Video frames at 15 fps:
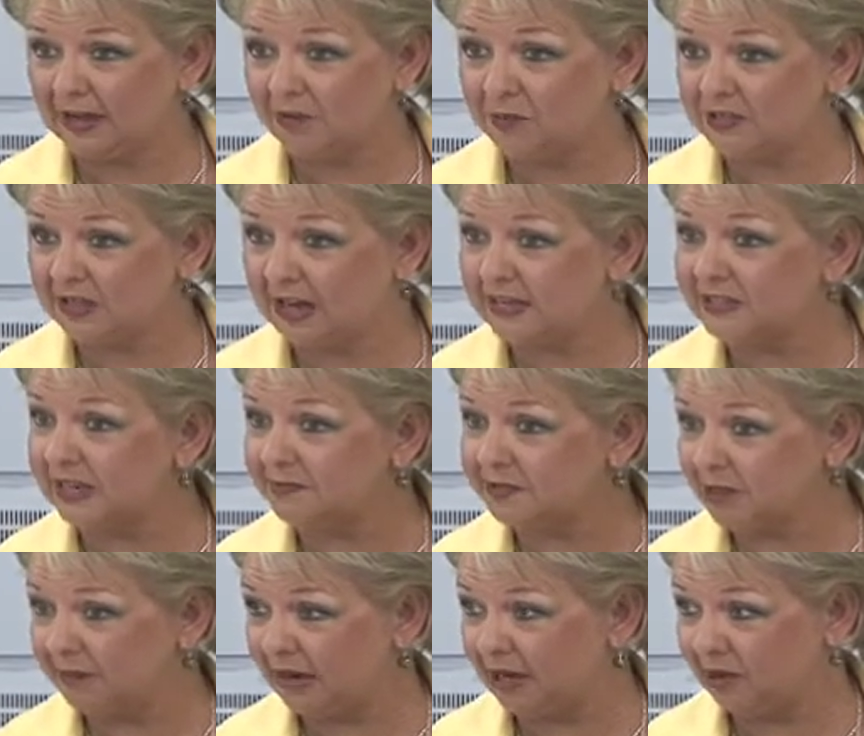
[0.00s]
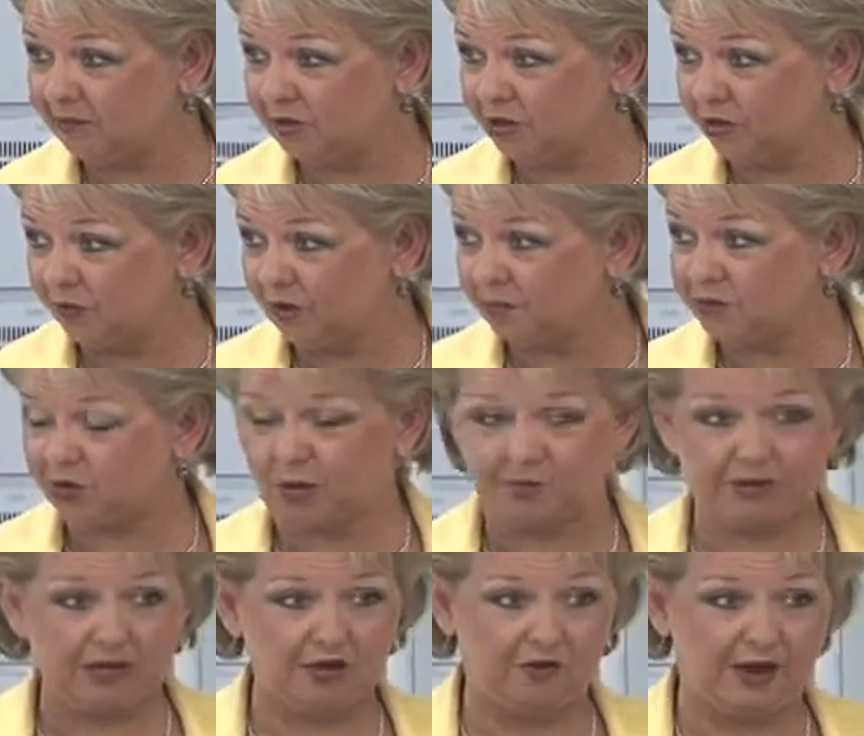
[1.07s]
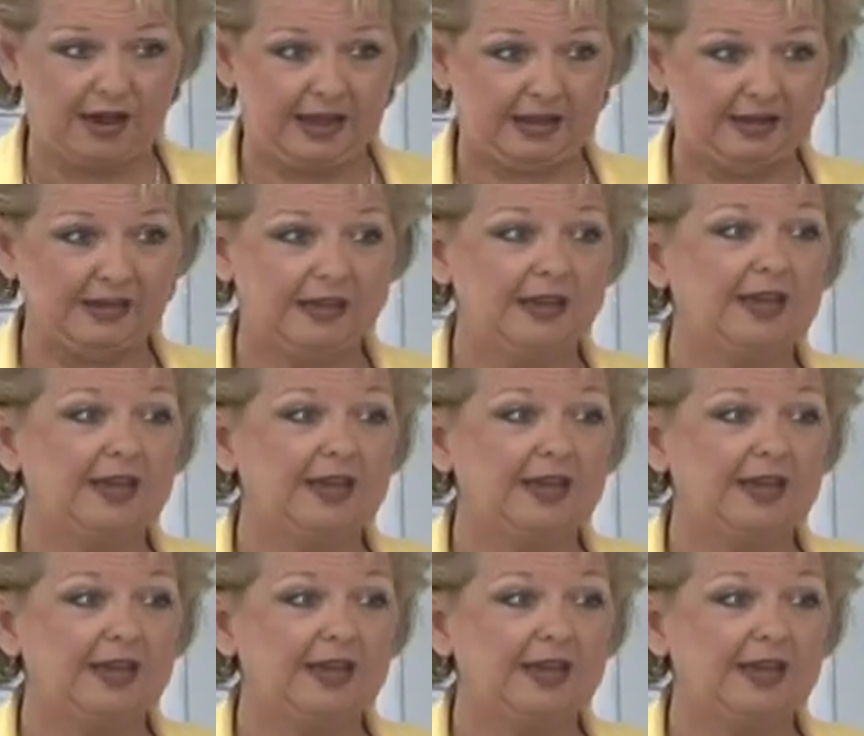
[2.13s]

It was the last time somebody come in your room screaming and crying.